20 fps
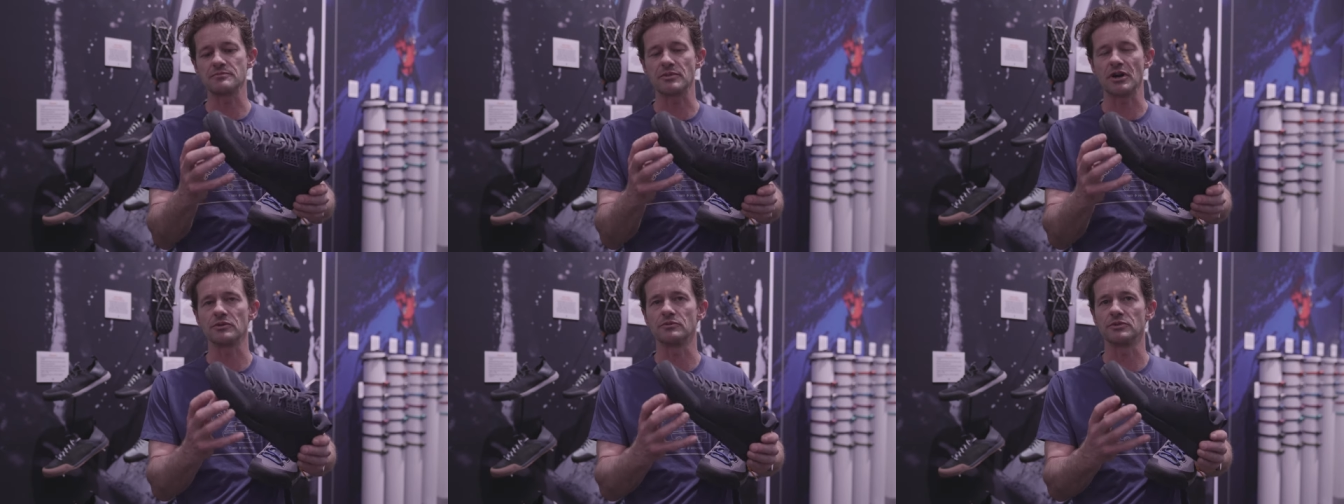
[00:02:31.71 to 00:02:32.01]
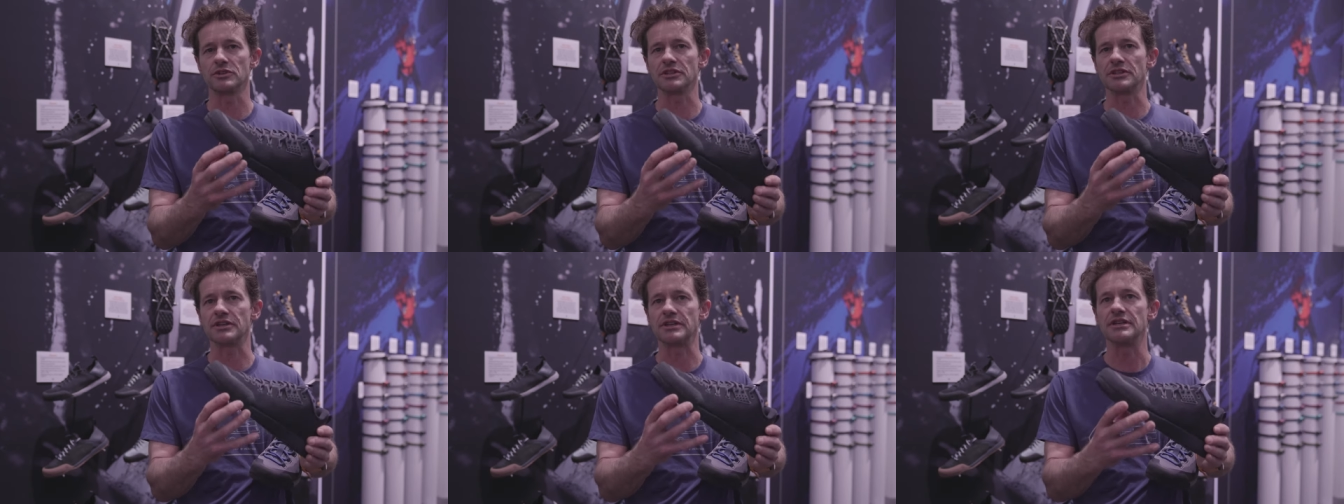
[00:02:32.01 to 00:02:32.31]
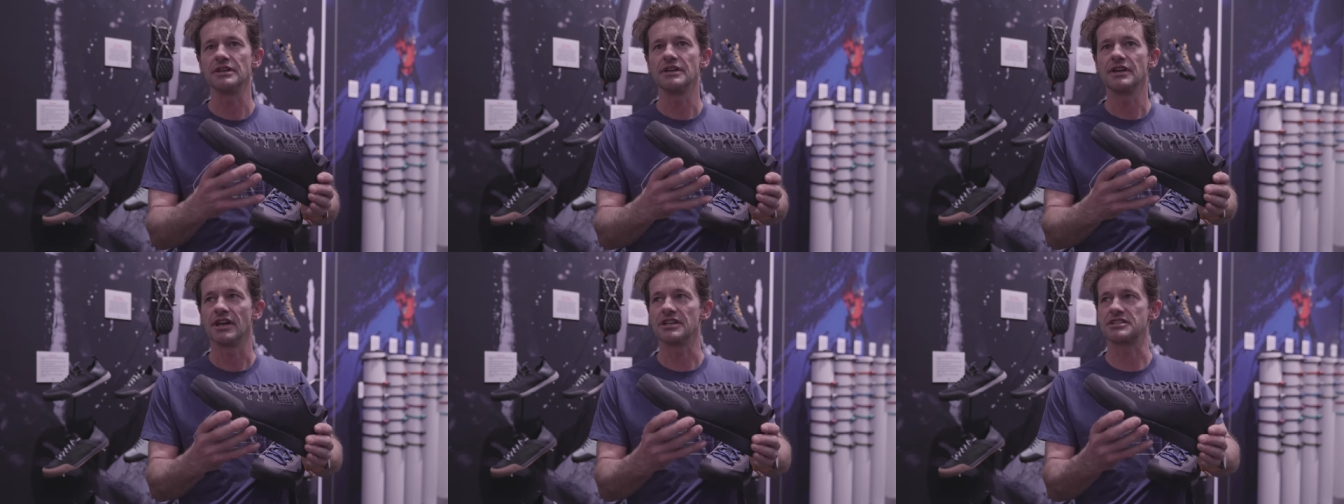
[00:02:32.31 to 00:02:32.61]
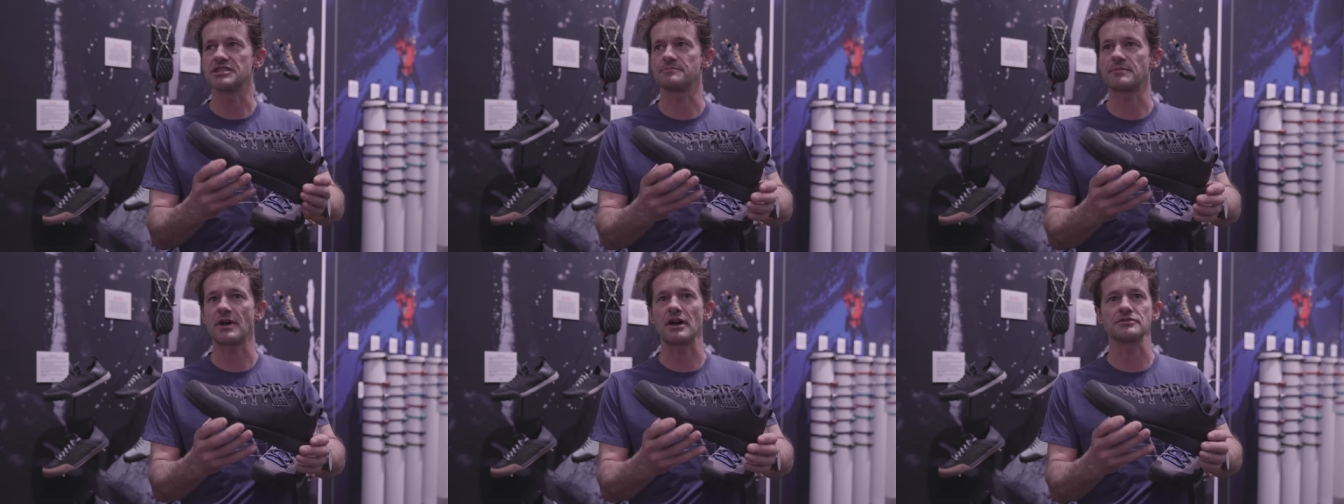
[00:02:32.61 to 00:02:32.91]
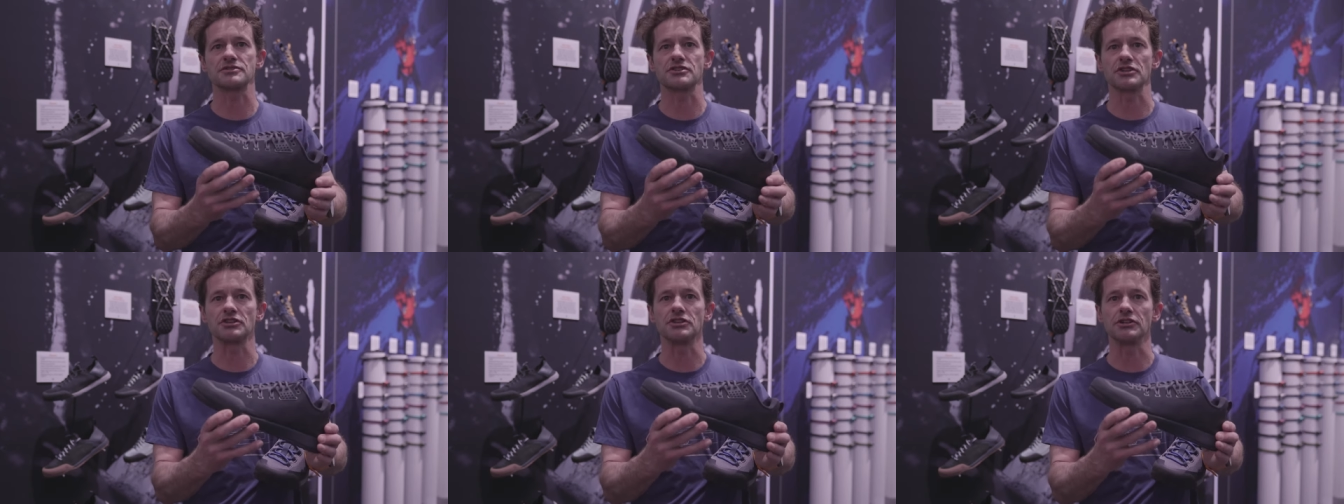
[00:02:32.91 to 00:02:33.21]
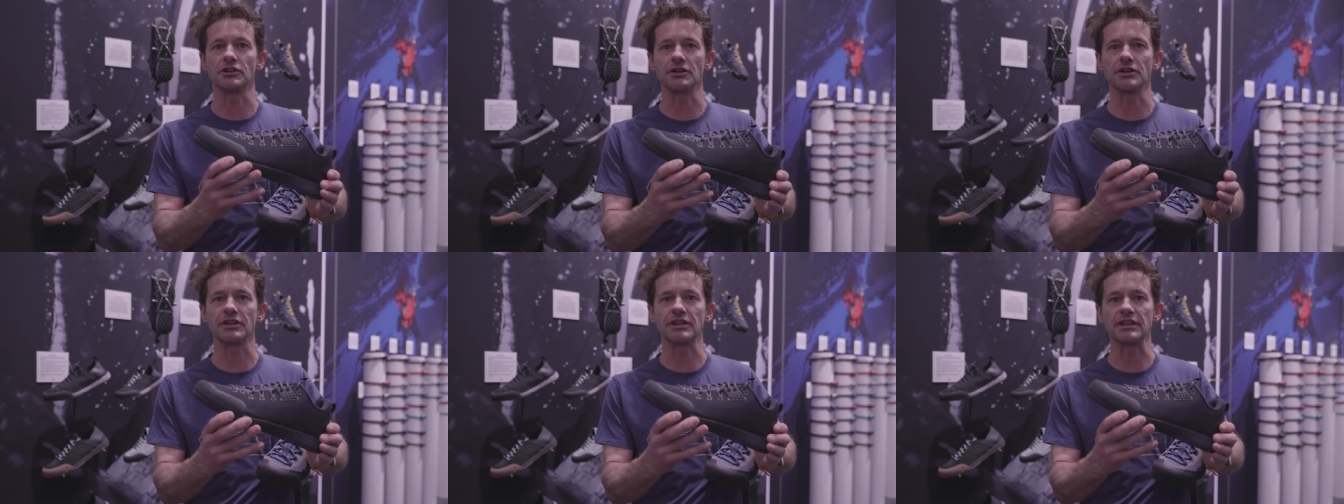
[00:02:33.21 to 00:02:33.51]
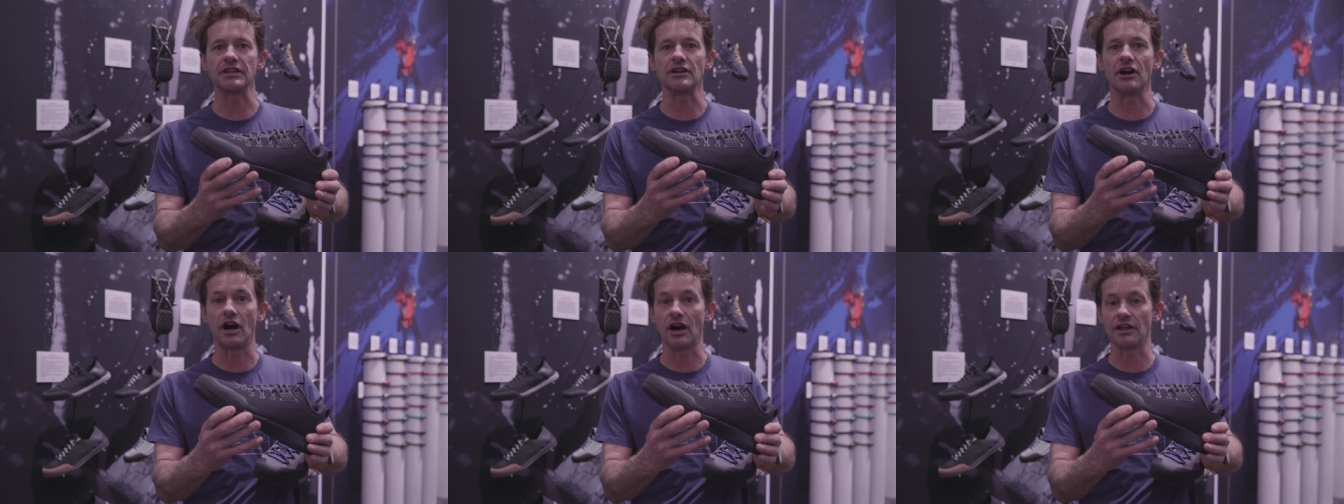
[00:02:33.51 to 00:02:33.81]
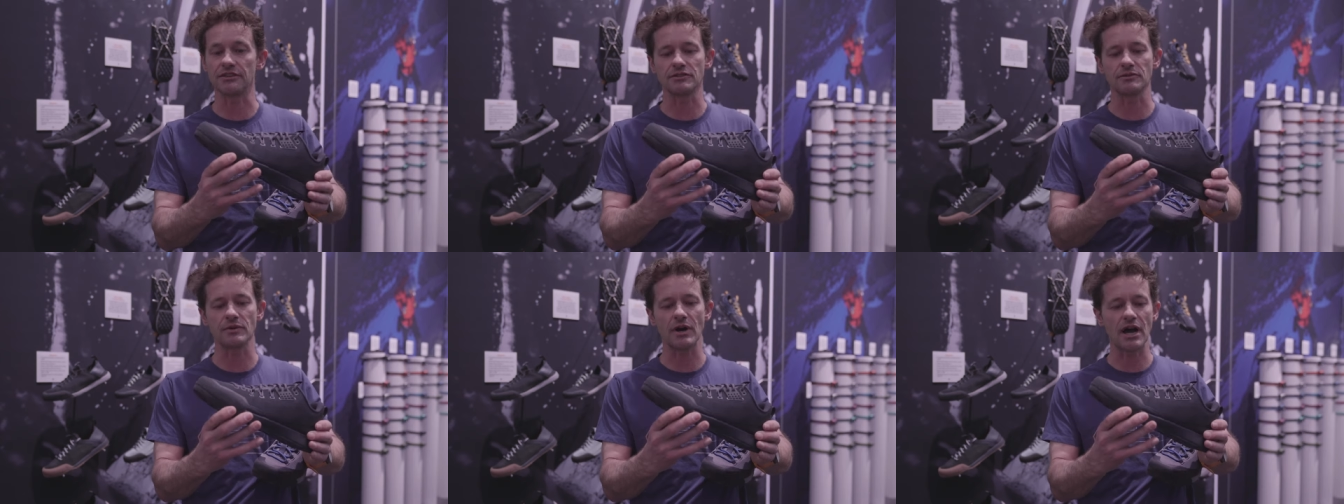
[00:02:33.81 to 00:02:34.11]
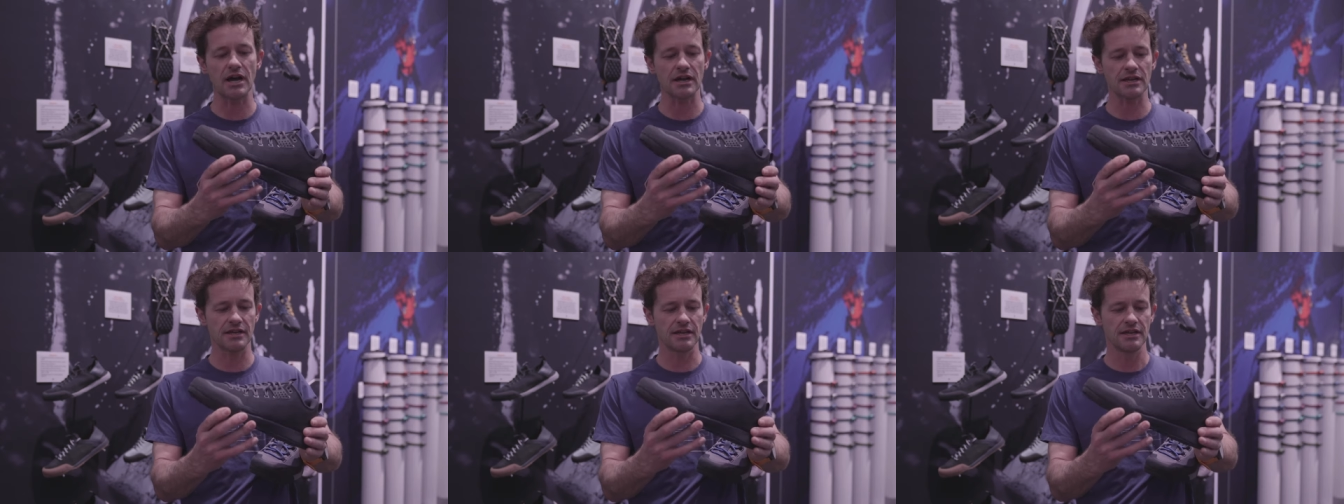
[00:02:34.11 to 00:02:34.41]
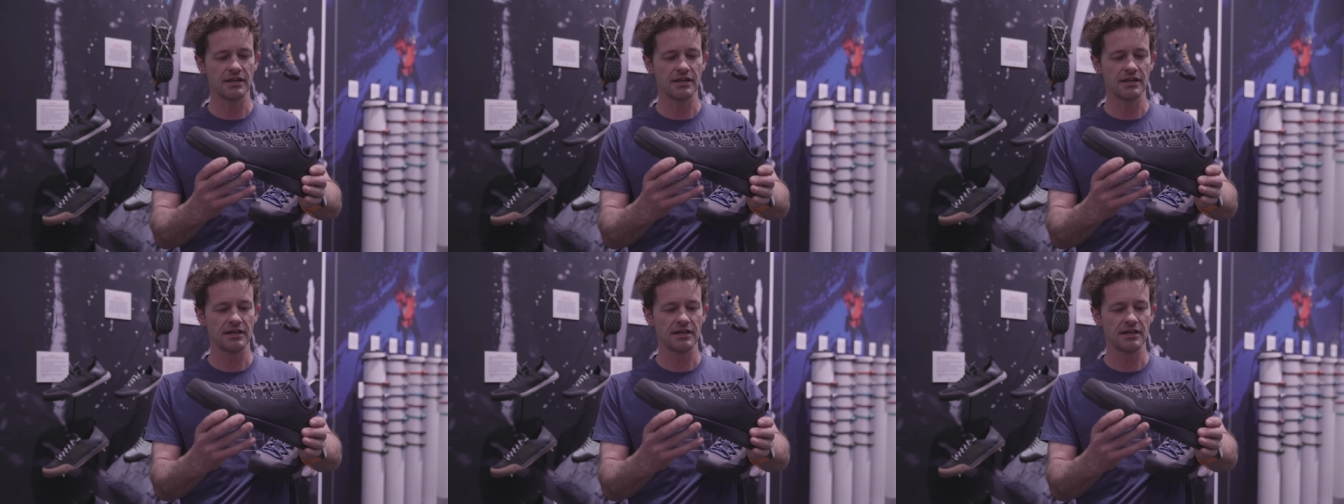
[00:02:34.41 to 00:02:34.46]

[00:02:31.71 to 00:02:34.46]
but really it's about security on the rock.